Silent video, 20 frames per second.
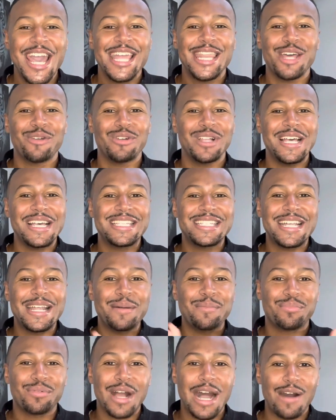They released it
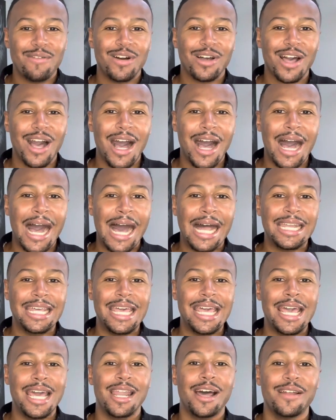at BravoCon,
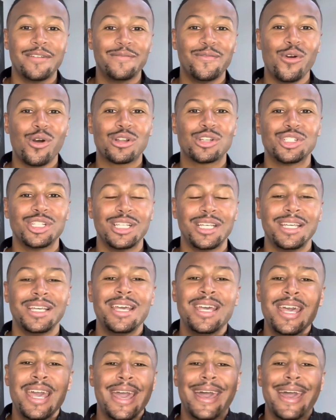and unfortunately,